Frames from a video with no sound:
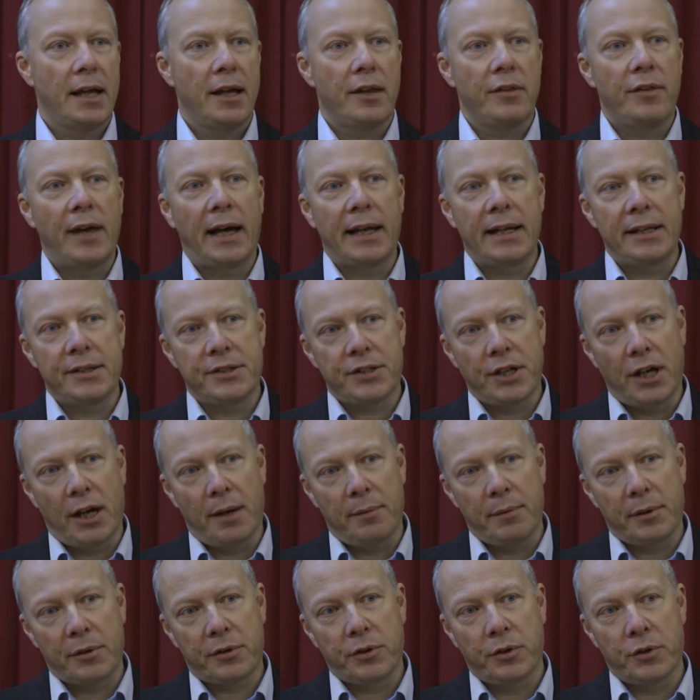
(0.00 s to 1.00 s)
That in
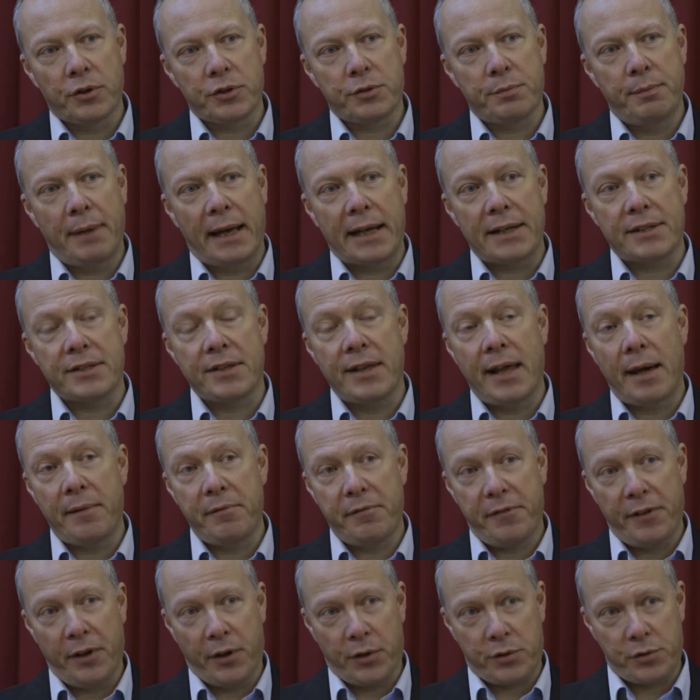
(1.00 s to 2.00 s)
turn, of course, makes them
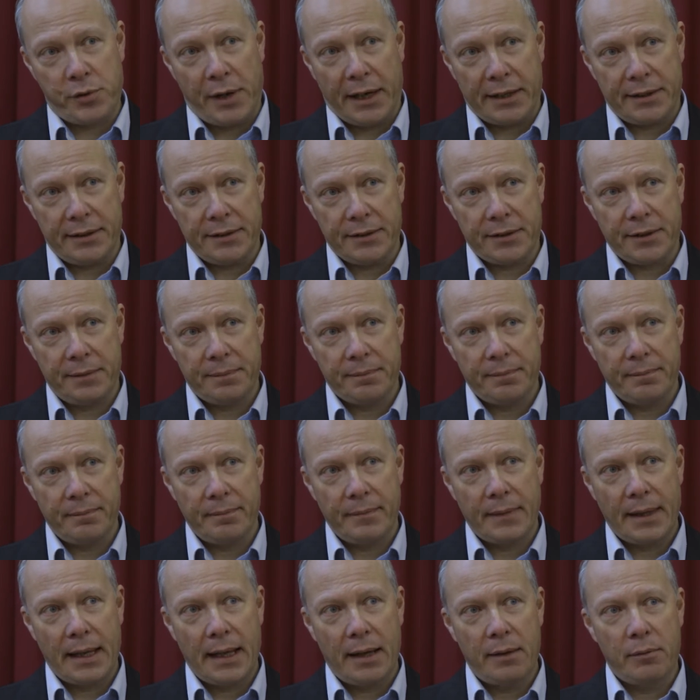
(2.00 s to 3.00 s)
feel threatened,
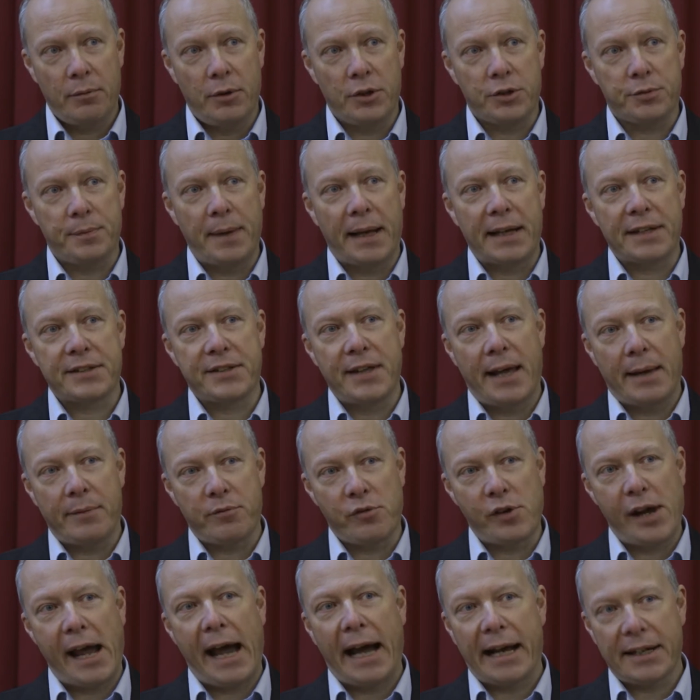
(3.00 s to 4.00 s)
which makes them
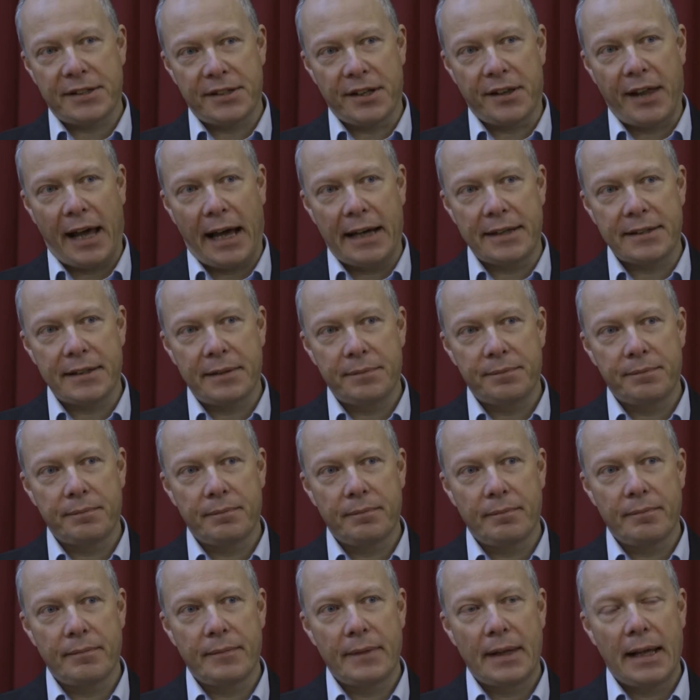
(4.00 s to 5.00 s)
react to that.
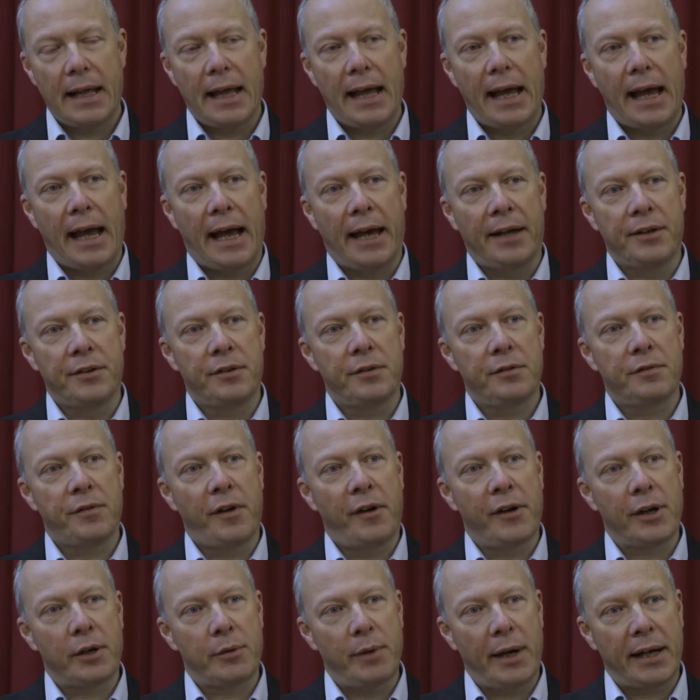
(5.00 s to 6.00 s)
And
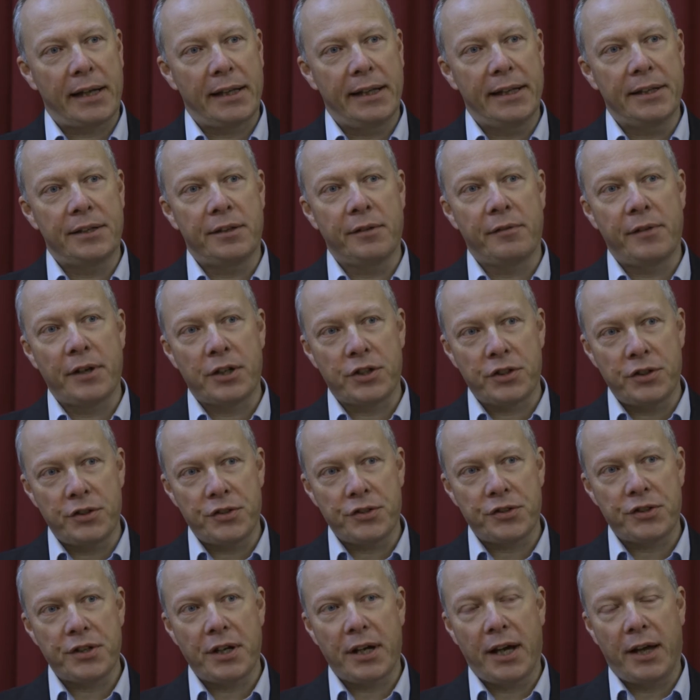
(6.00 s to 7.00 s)
very quickly,
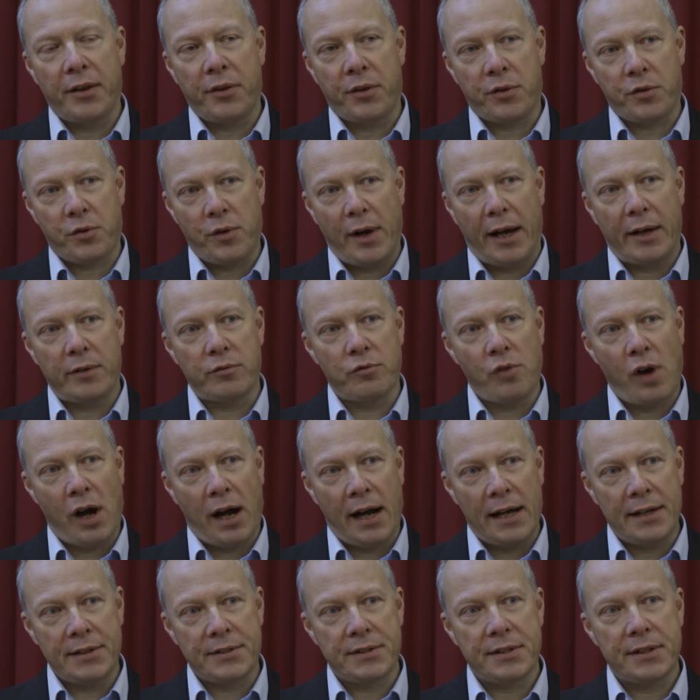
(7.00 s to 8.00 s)
divisions and threat
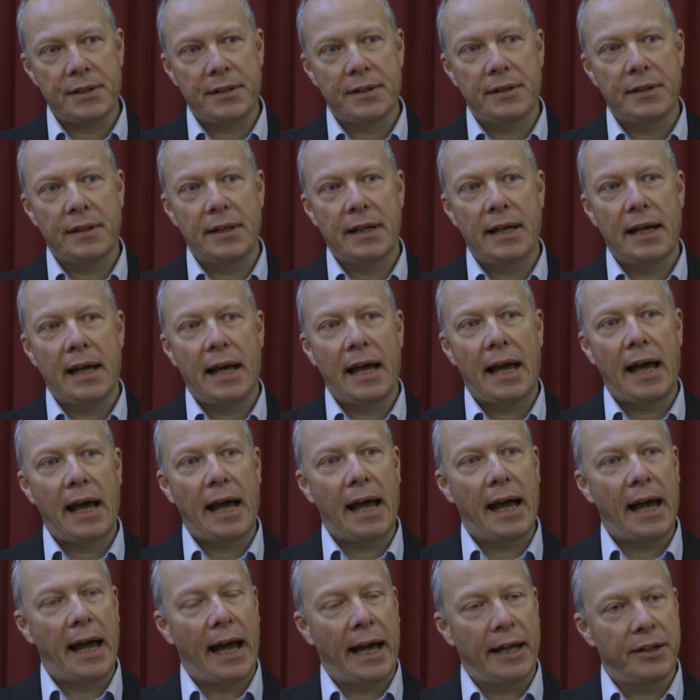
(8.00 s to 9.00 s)
rise
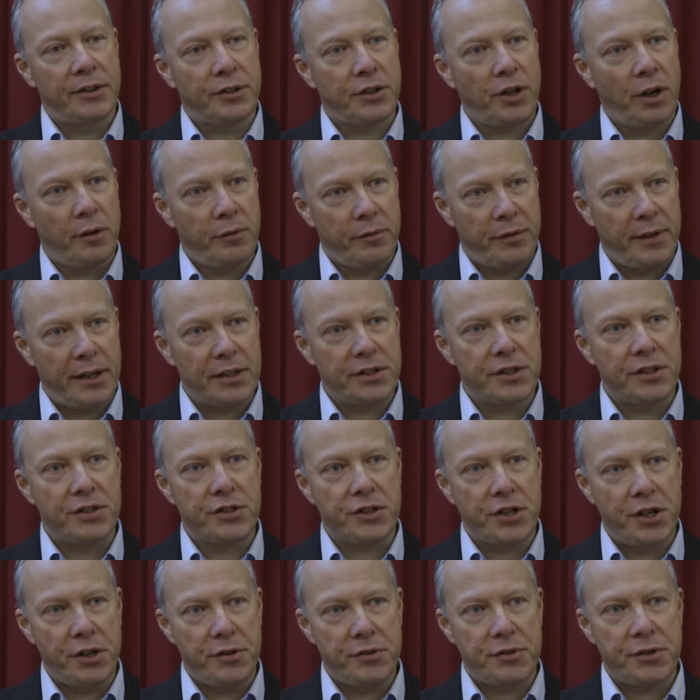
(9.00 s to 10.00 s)
and conflict
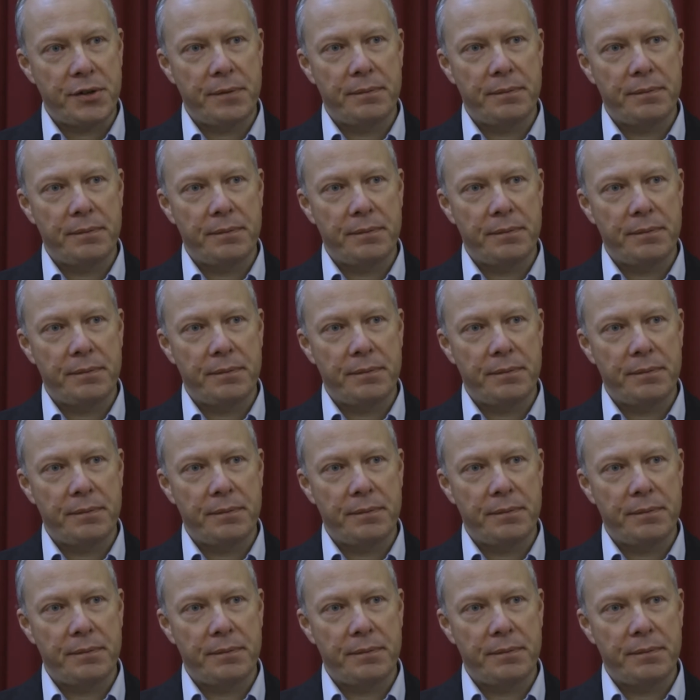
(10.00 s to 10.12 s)
ensues.